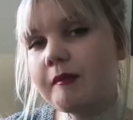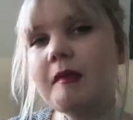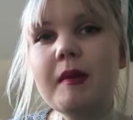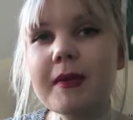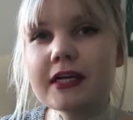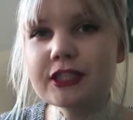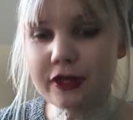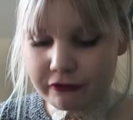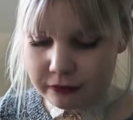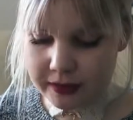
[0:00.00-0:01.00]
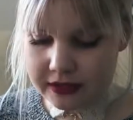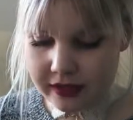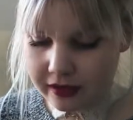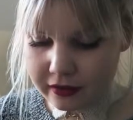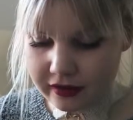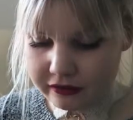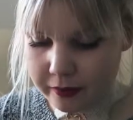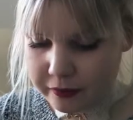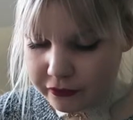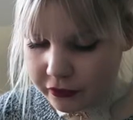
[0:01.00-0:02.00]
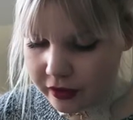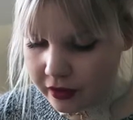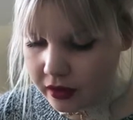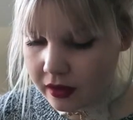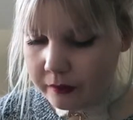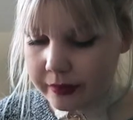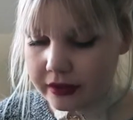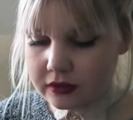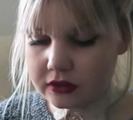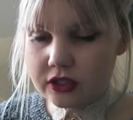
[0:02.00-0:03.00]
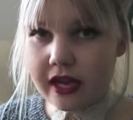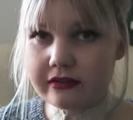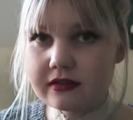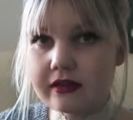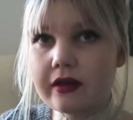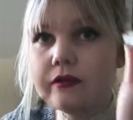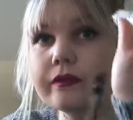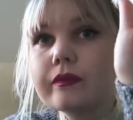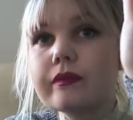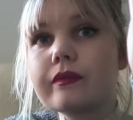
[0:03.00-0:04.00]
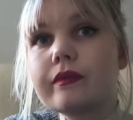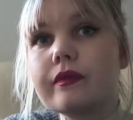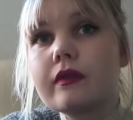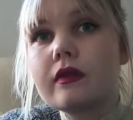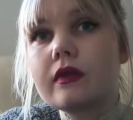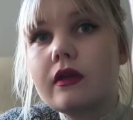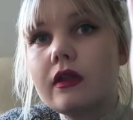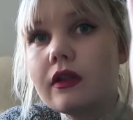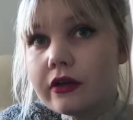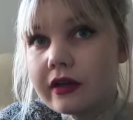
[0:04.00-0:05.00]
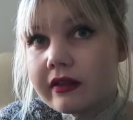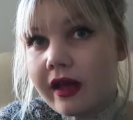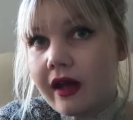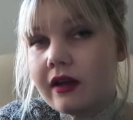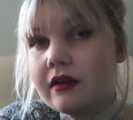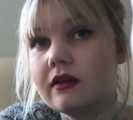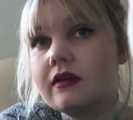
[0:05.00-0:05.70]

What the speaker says: my mum actually got for me because I hadn't heard of it before, but check this out. Look at that.